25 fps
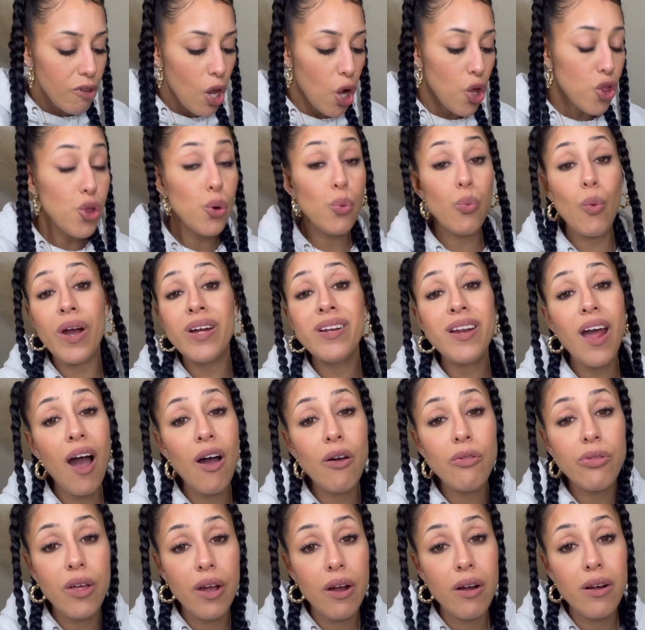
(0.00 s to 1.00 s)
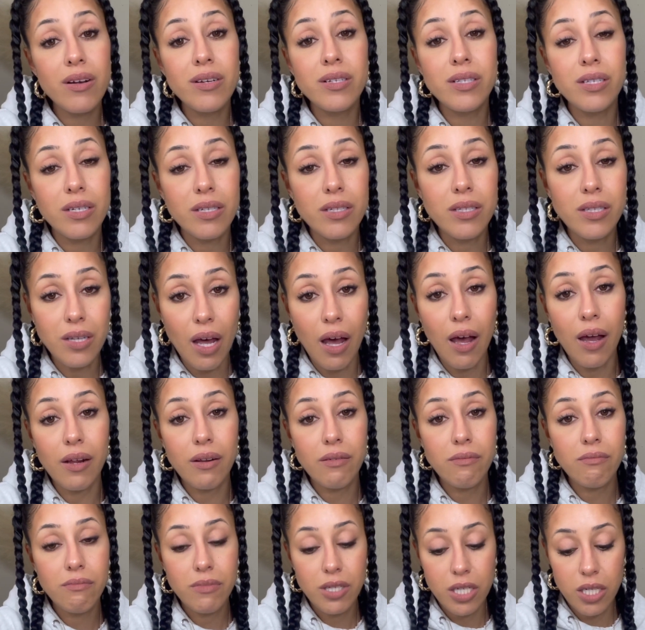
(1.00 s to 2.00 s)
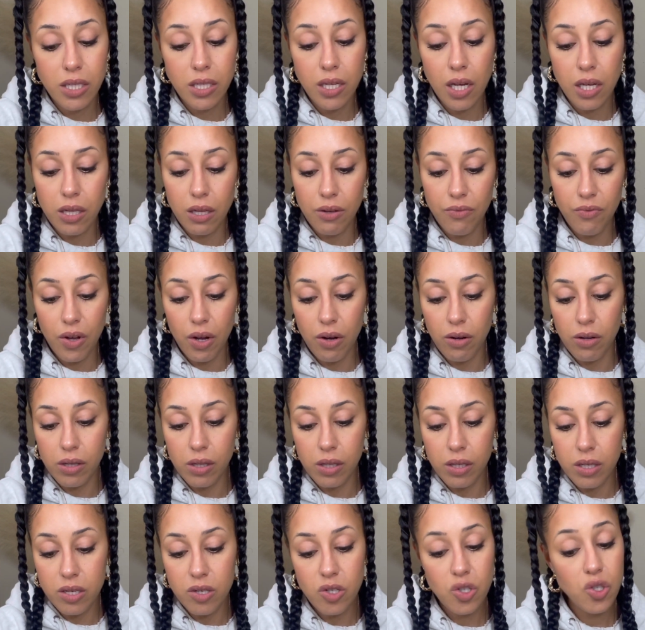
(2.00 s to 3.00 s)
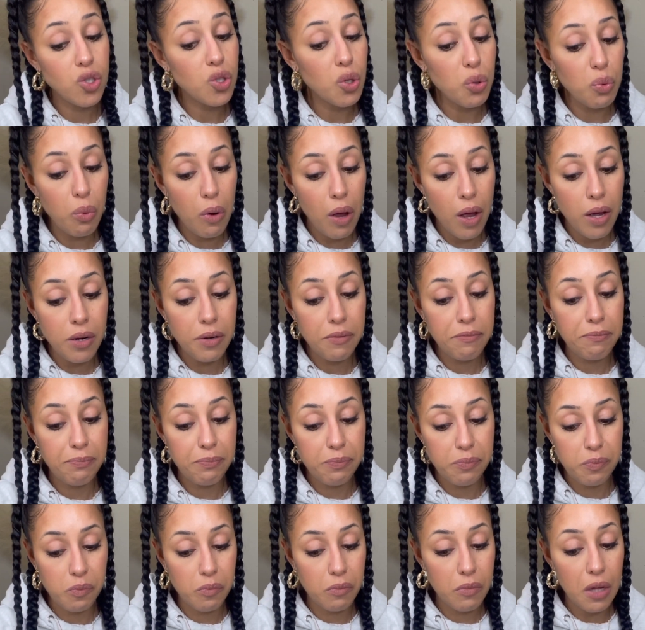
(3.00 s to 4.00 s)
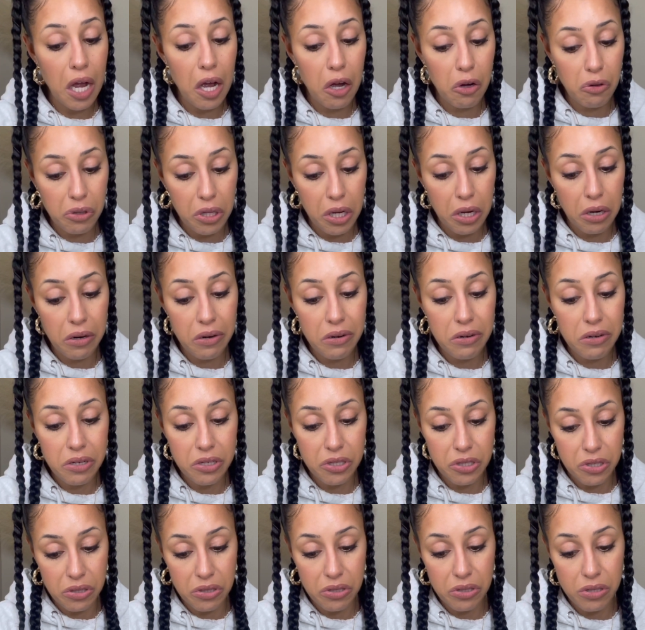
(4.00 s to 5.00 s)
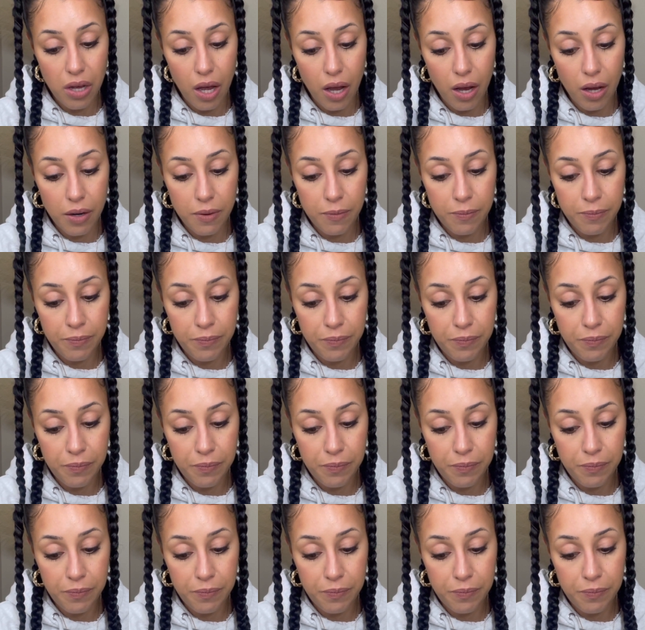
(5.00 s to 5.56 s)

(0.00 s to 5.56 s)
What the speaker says: The rent out there is insane. To say the very least, the rent out there is insane.